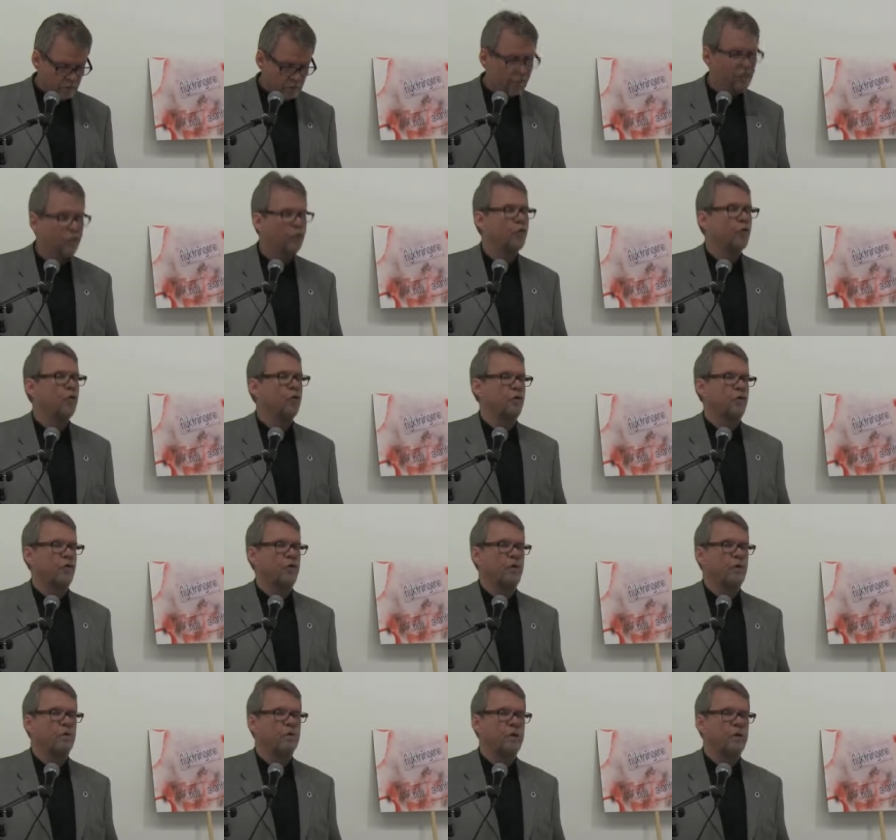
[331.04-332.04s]
The
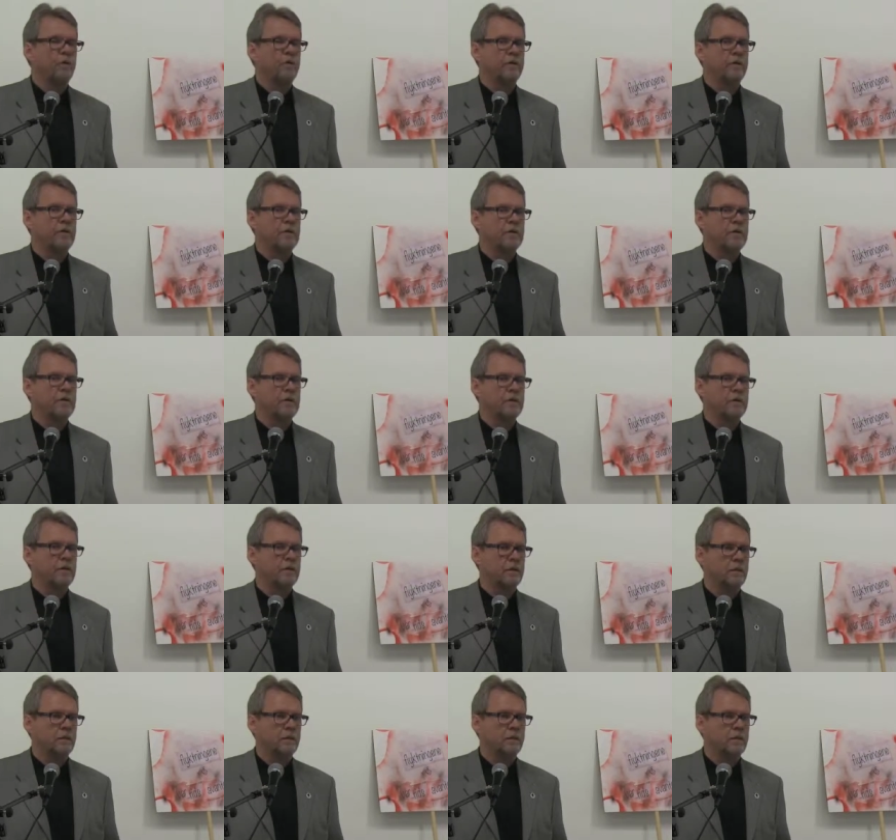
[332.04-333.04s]
fourth brother and
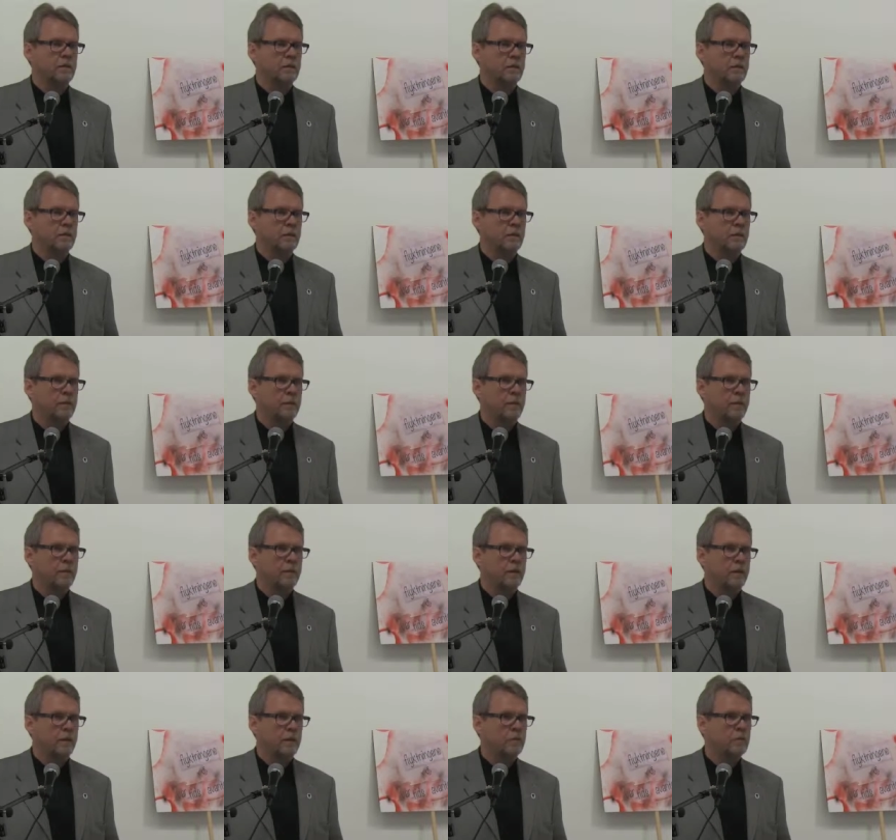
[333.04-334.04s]
sister
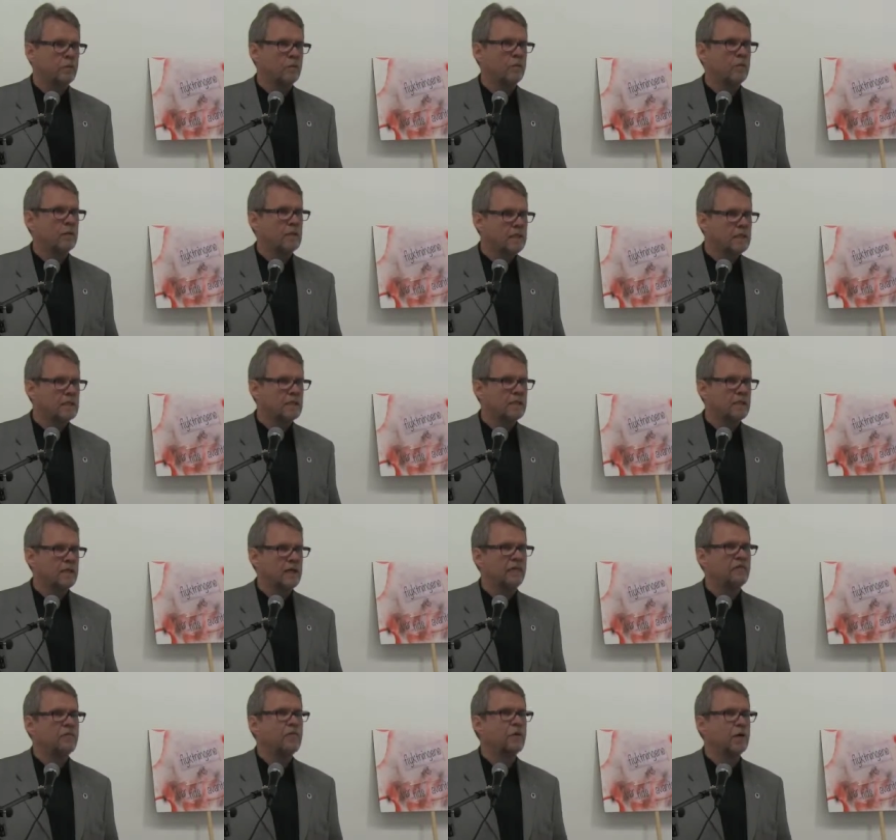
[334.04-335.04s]
could easily
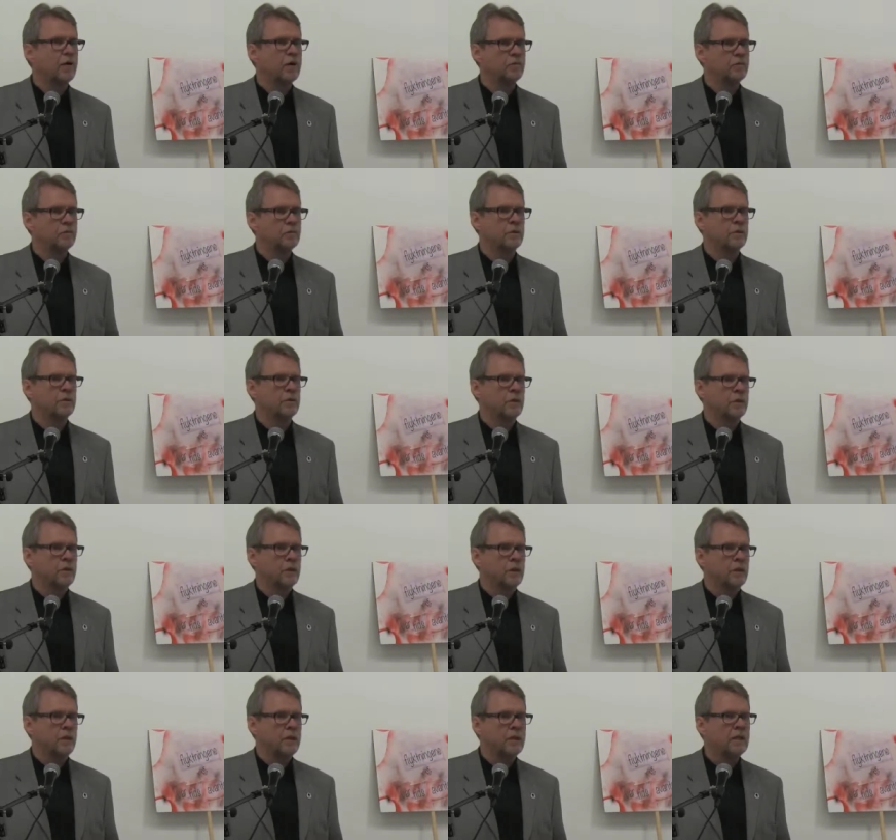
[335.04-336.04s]
have drowned
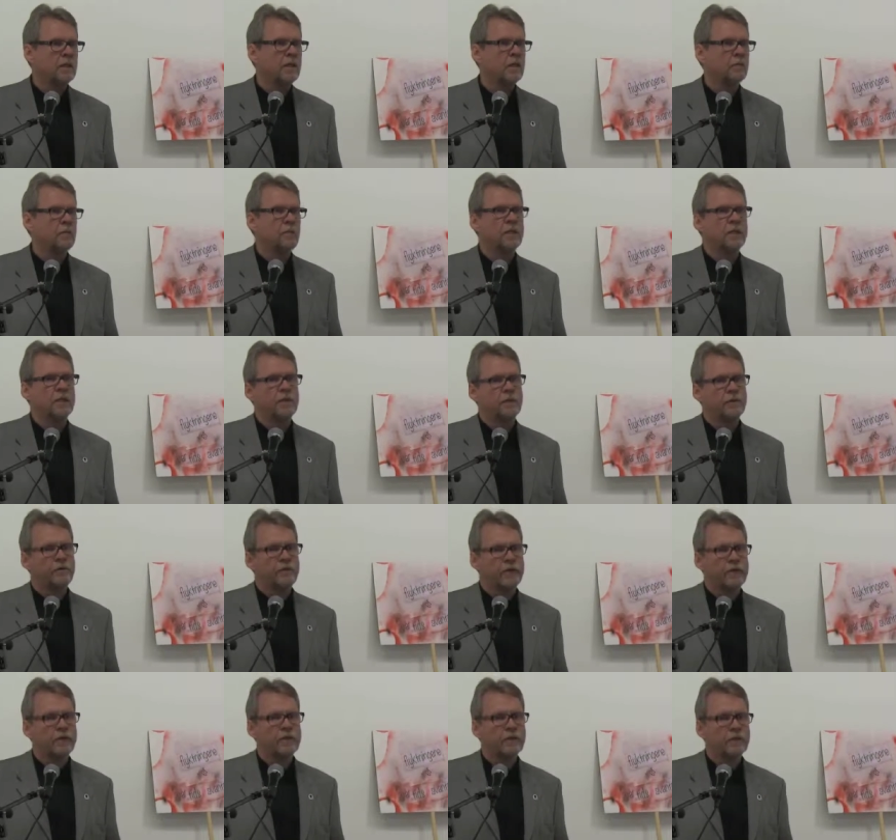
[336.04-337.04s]
in the
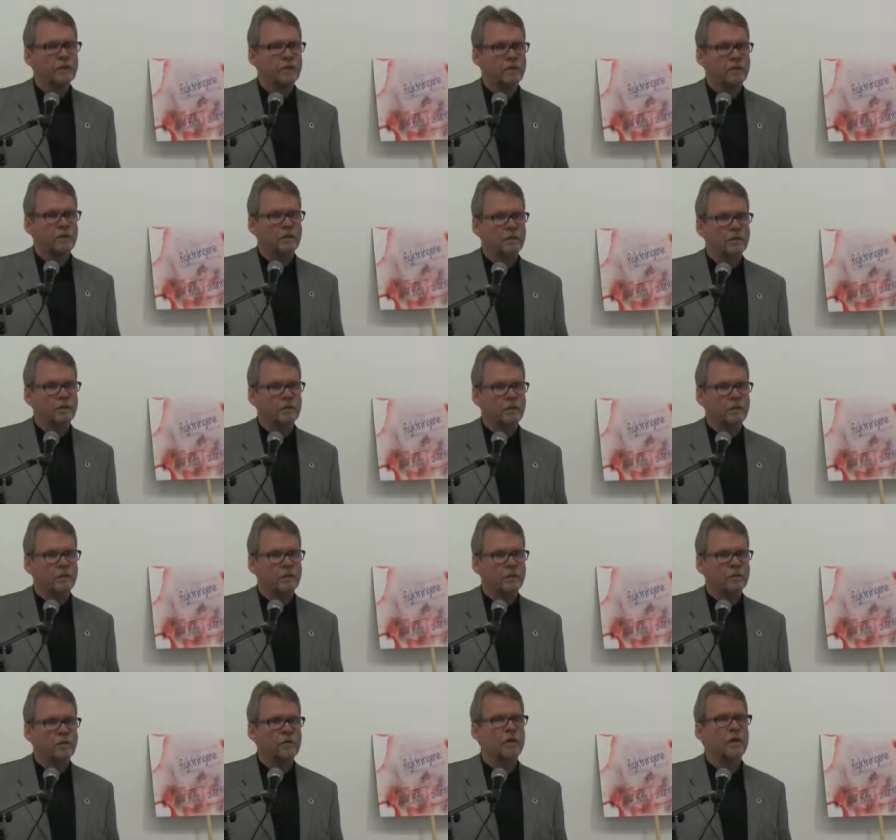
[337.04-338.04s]
Mediterranean
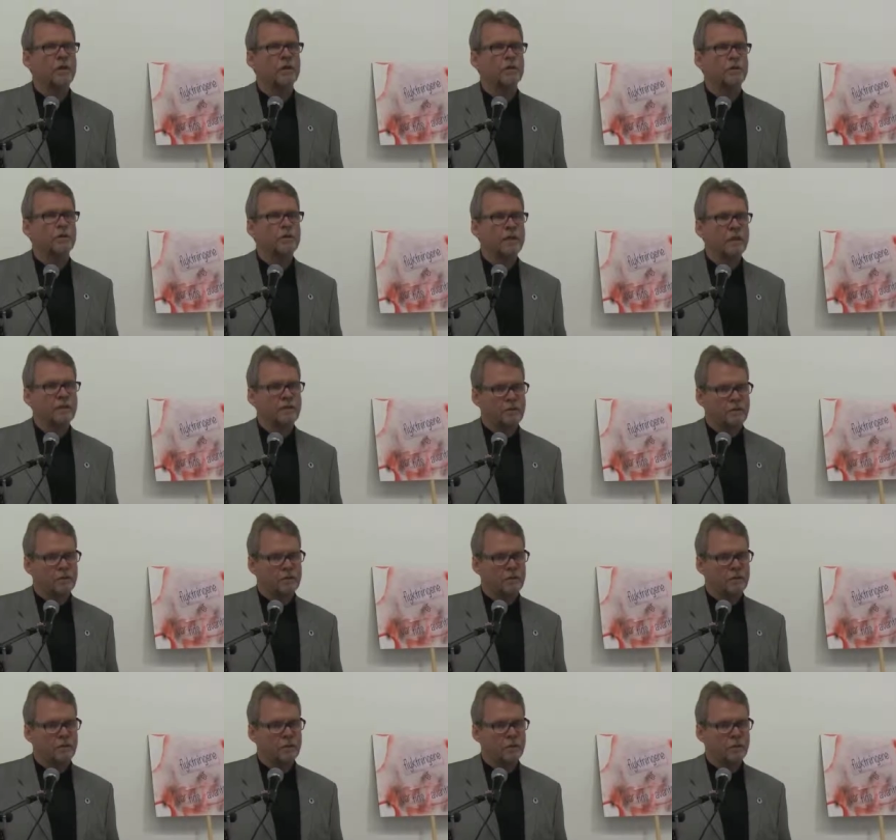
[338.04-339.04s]
trying to get
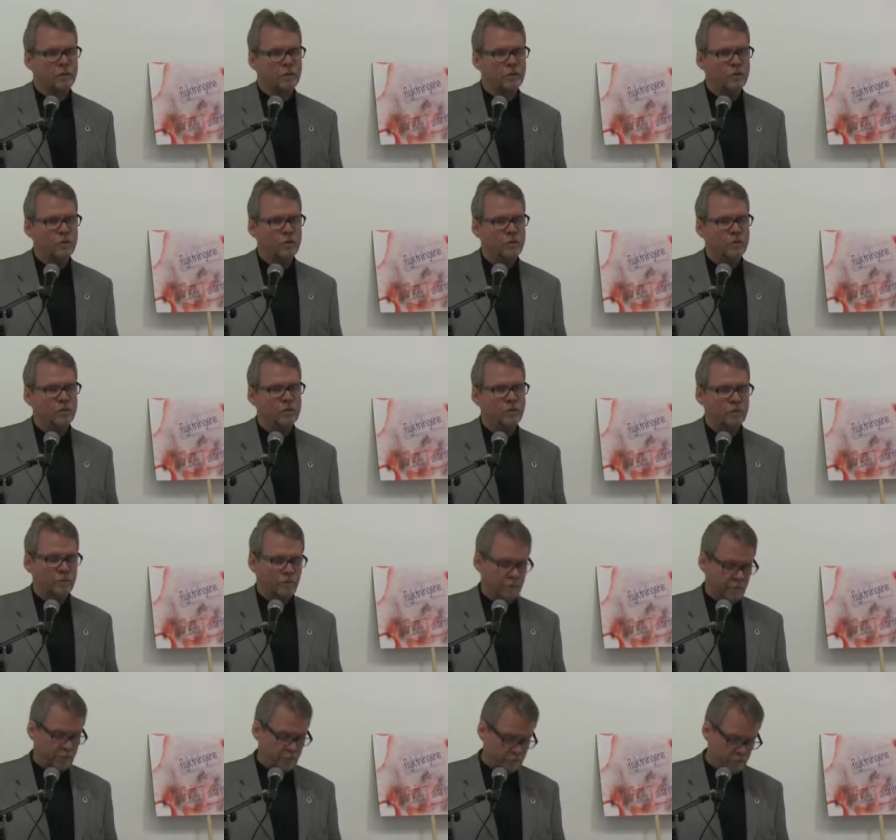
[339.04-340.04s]
to
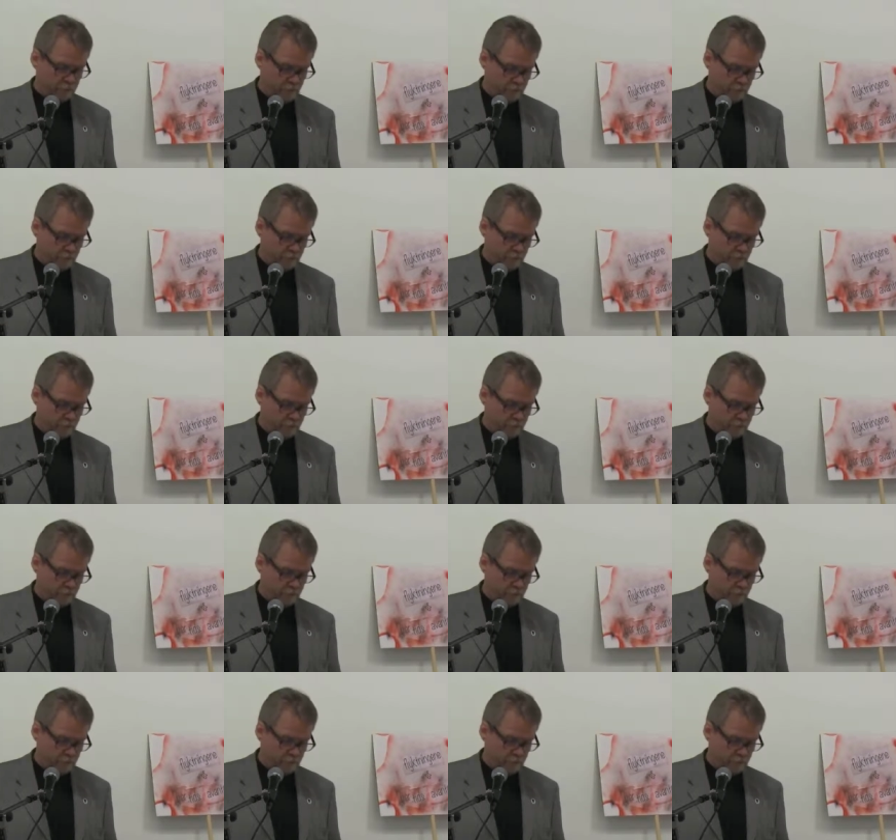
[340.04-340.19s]
Europe.